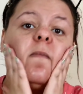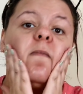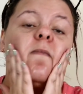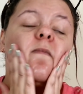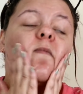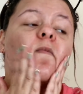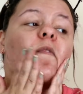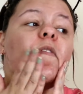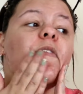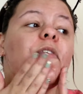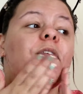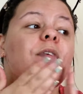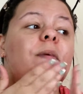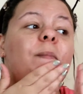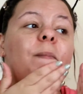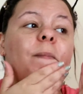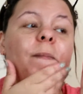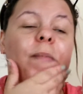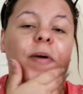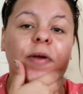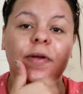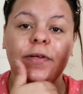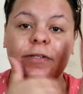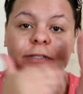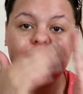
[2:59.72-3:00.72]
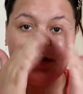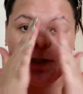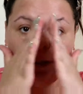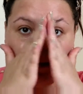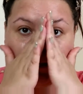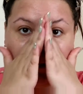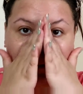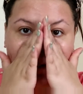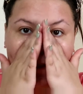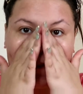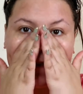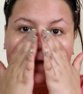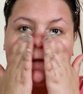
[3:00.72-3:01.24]
Using
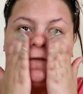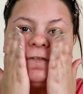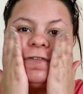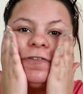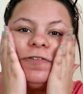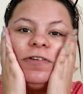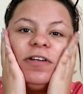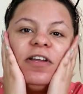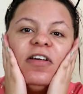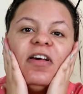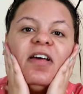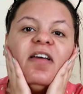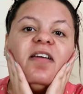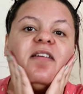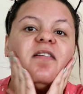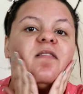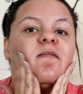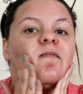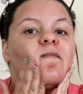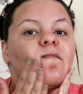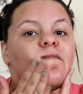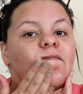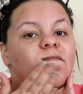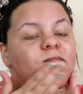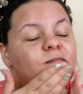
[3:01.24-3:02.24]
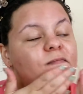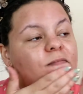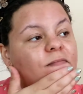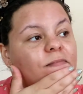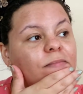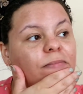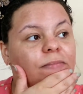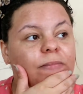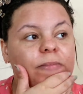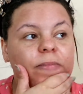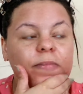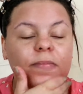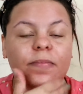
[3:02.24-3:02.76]
mostly natural light,
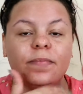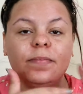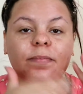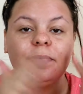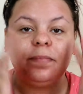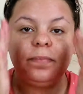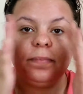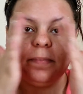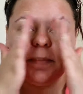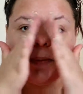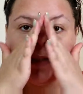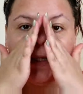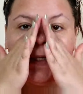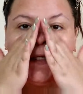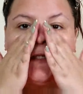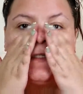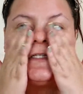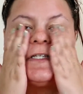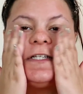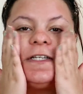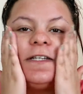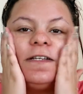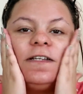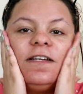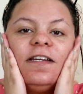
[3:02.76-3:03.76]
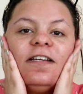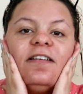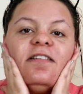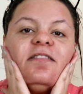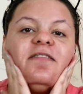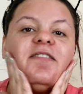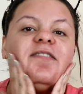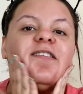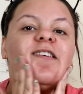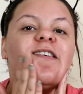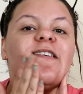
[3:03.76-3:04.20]
but as you know, natural